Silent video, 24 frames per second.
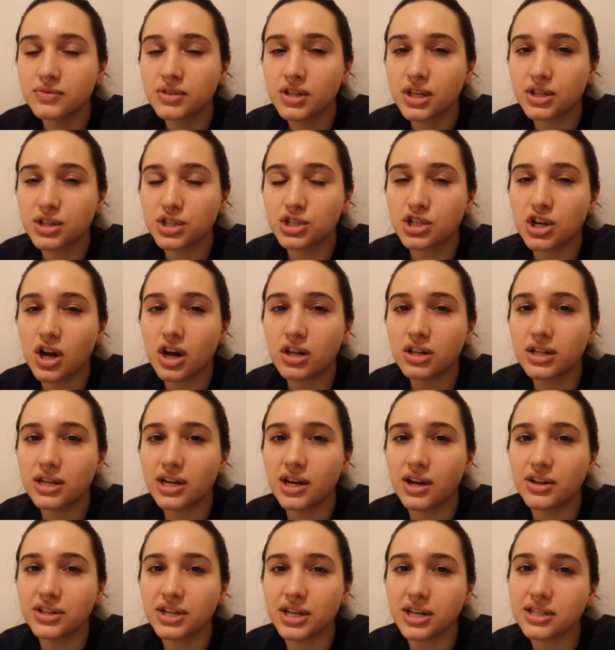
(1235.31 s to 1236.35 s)
Like the chocolate
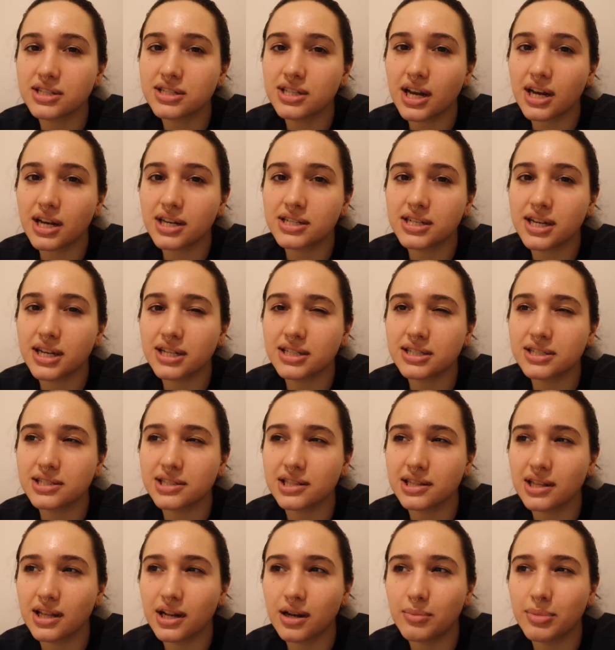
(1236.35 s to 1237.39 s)
on the inside tastes
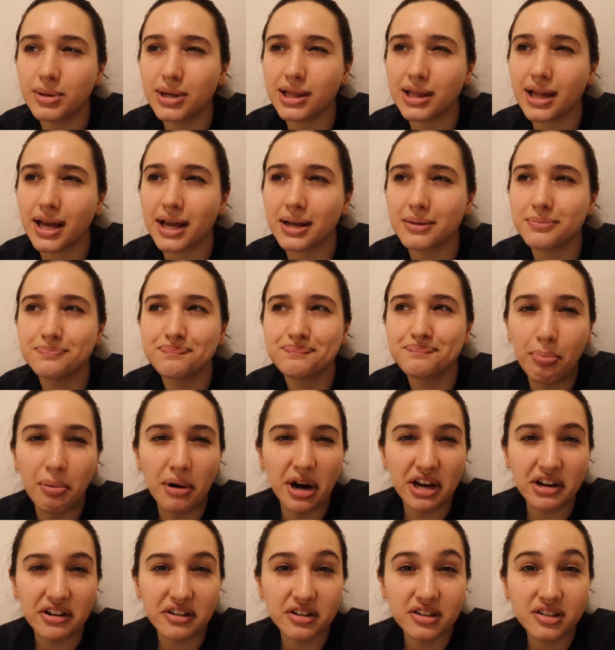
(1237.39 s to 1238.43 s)
a little bit like
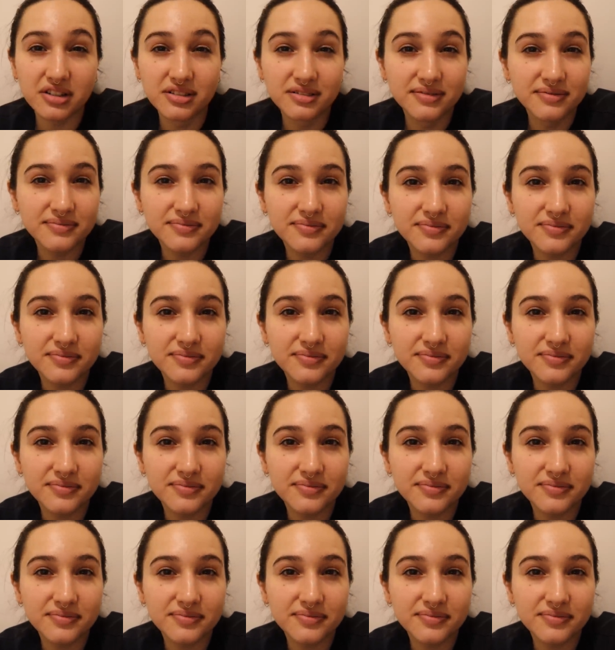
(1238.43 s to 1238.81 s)
butter.